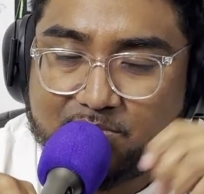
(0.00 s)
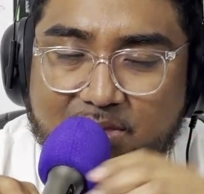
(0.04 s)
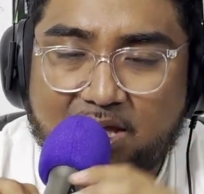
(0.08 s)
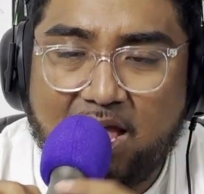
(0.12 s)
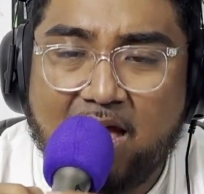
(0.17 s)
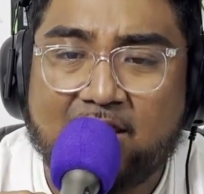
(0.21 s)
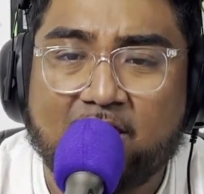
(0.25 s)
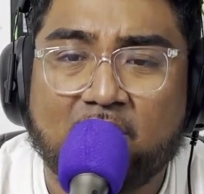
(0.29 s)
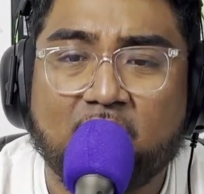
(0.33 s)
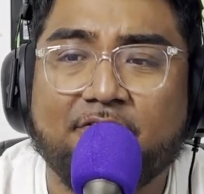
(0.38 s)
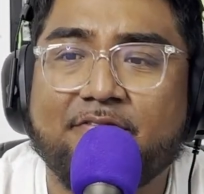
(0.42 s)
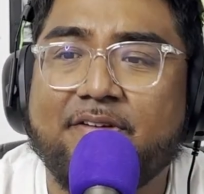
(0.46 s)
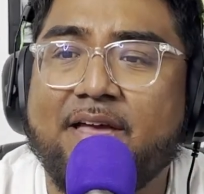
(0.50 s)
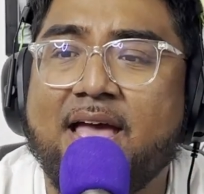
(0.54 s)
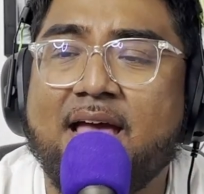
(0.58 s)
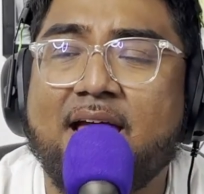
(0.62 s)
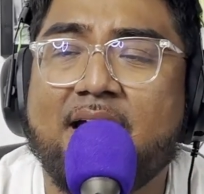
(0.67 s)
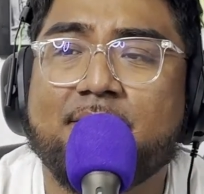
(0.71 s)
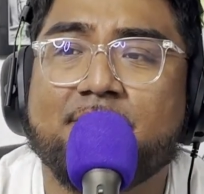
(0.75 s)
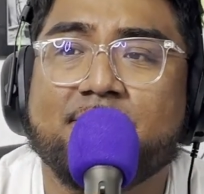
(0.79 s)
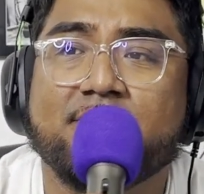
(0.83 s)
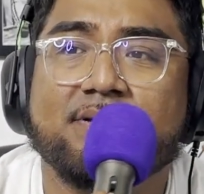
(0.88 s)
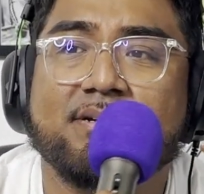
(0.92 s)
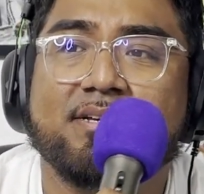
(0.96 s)
I love
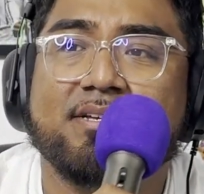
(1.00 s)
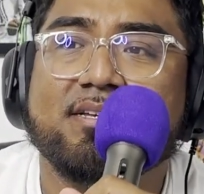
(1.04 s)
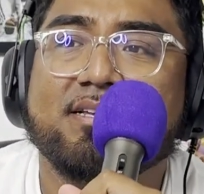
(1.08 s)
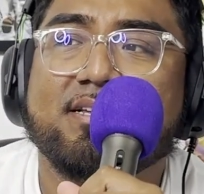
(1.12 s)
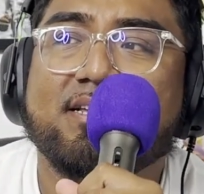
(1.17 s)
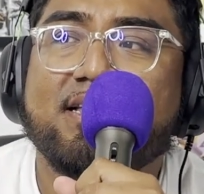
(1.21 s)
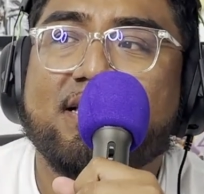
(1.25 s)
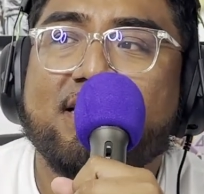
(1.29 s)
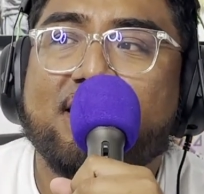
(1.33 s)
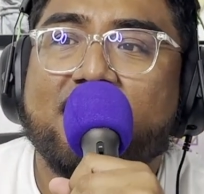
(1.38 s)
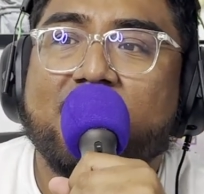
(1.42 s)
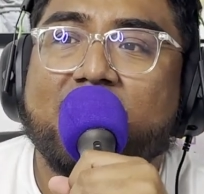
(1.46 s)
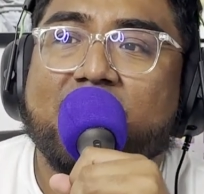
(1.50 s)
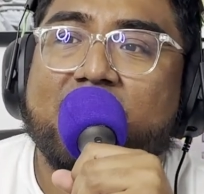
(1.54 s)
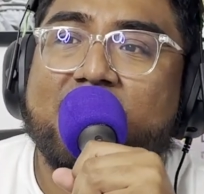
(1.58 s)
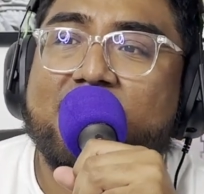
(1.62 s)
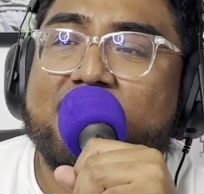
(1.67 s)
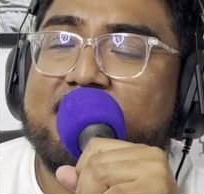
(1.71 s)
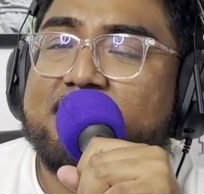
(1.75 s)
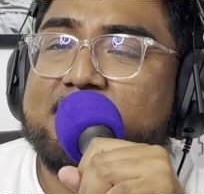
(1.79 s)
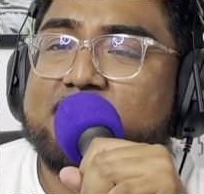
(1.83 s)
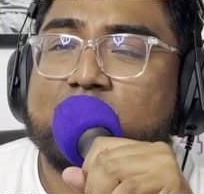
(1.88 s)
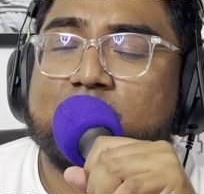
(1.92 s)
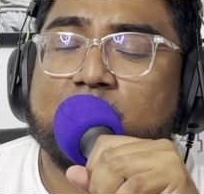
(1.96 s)
Ant, but he
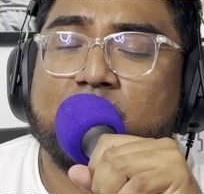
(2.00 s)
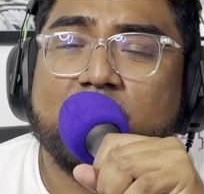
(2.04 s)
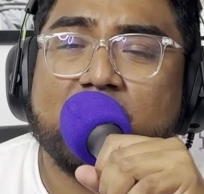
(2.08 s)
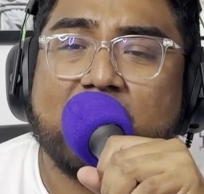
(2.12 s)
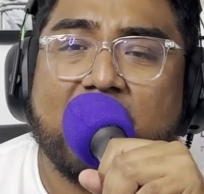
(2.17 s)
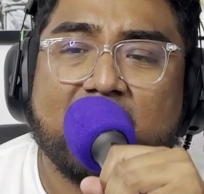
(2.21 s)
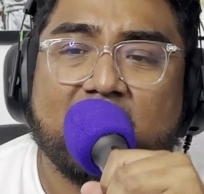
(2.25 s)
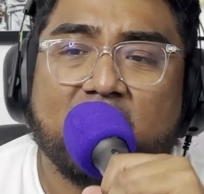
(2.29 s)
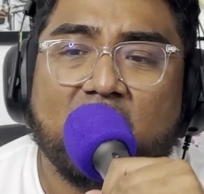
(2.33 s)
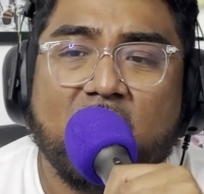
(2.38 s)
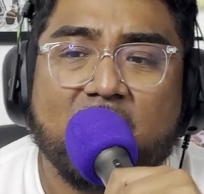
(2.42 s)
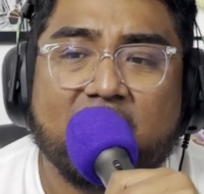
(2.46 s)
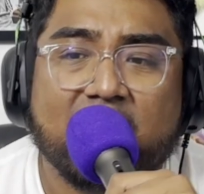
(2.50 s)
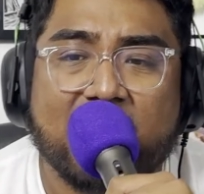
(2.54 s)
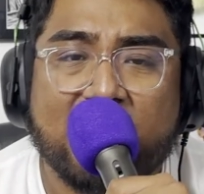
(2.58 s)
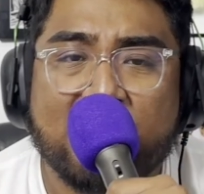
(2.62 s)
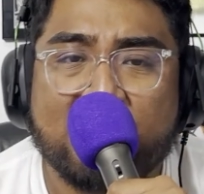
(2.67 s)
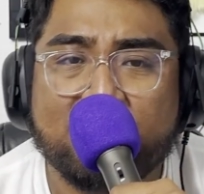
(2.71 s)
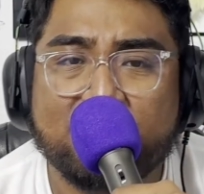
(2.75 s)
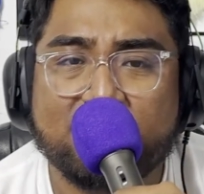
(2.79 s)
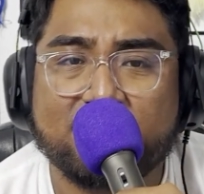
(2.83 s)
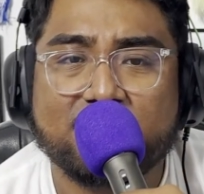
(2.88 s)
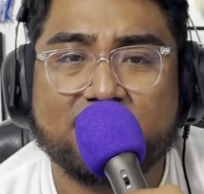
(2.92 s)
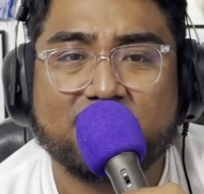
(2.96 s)
needs to run that clock
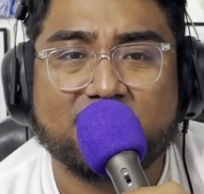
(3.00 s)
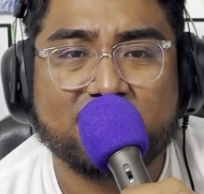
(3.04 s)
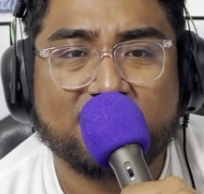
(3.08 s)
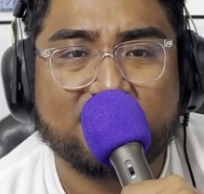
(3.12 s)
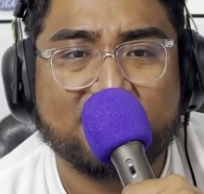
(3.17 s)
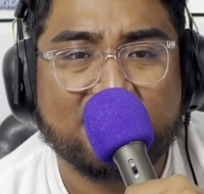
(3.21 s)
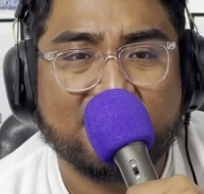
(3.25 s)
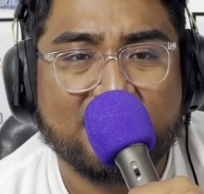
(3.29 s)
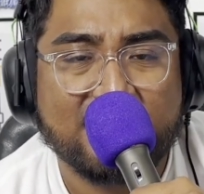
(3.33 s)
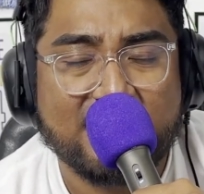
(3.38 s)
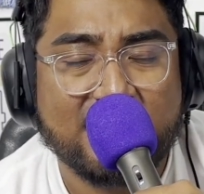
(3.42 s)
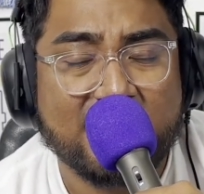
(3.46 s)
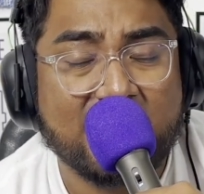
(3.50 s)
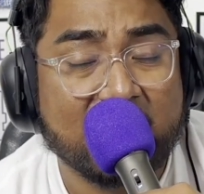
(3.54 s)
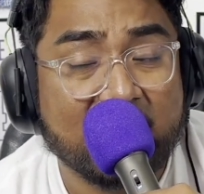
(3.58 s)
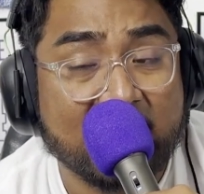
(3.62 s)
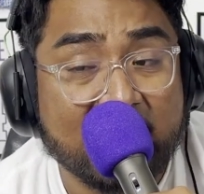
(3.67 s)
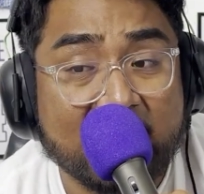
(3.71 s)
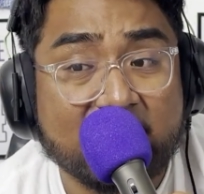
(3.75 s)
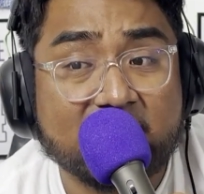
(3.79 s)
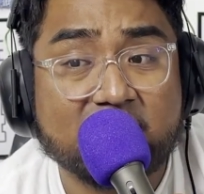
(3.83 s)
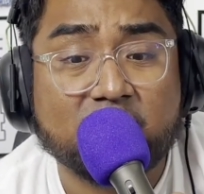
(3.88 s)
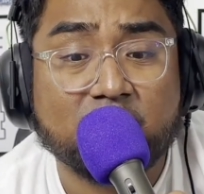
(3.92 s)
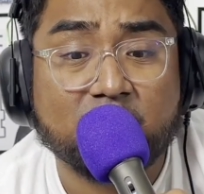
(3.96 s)
out.
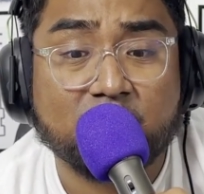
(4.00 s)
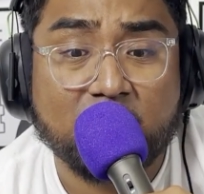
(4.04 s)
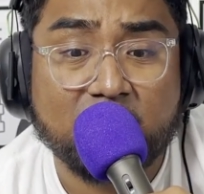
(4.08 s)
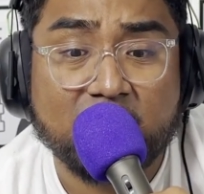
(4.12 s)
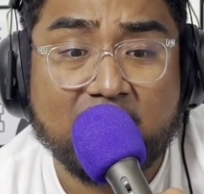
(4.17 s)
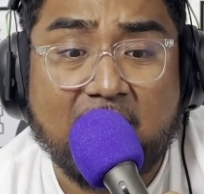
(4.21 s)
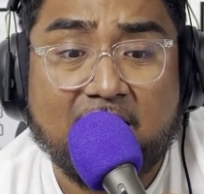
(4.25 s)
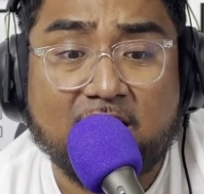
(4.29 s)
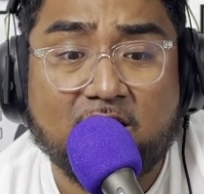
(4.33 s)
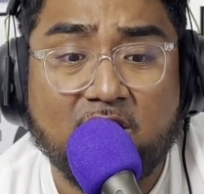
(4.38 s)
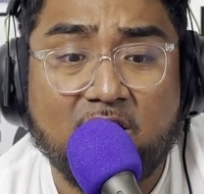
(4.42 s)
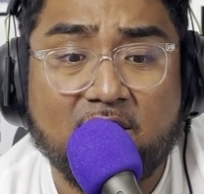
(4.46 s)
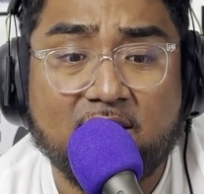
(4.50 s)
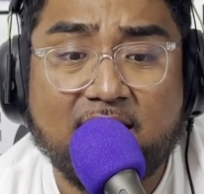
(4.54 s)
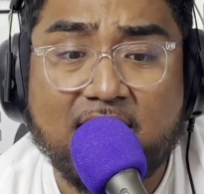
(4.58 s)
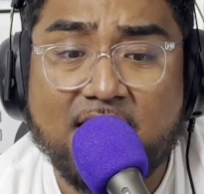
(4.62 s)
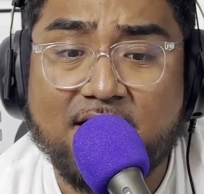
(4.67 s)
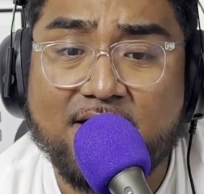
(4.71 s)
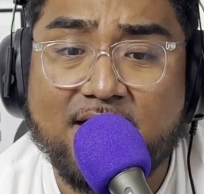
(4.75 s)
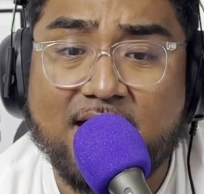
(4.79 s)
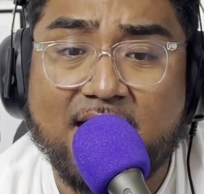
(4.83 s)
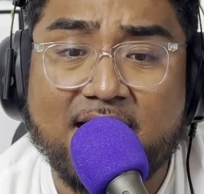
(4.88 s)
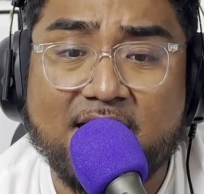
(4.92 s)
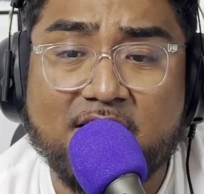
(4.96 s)

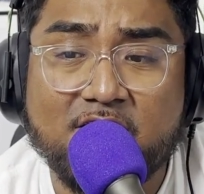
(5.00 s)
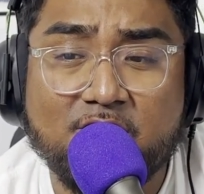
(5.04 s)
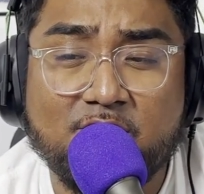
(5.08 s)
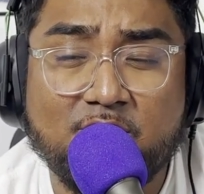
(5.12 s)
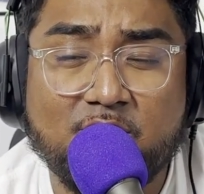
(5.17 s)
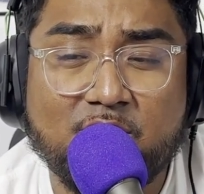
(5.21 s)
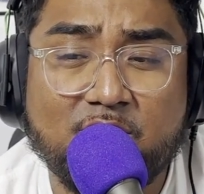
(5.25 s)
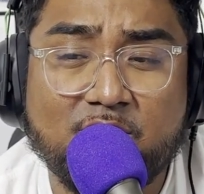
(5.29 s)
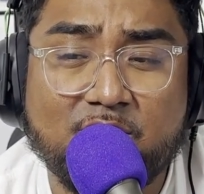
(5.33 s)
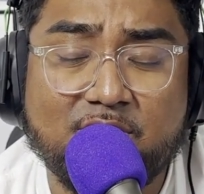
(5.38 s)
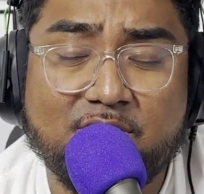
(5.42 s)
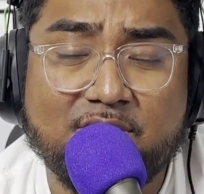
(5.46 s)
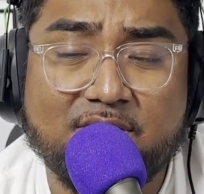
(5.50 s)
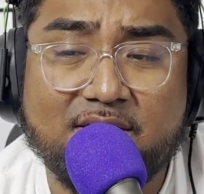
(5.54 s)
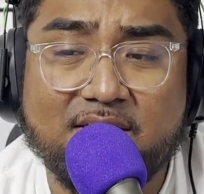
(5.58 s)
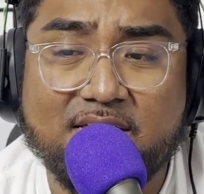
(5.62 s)
I know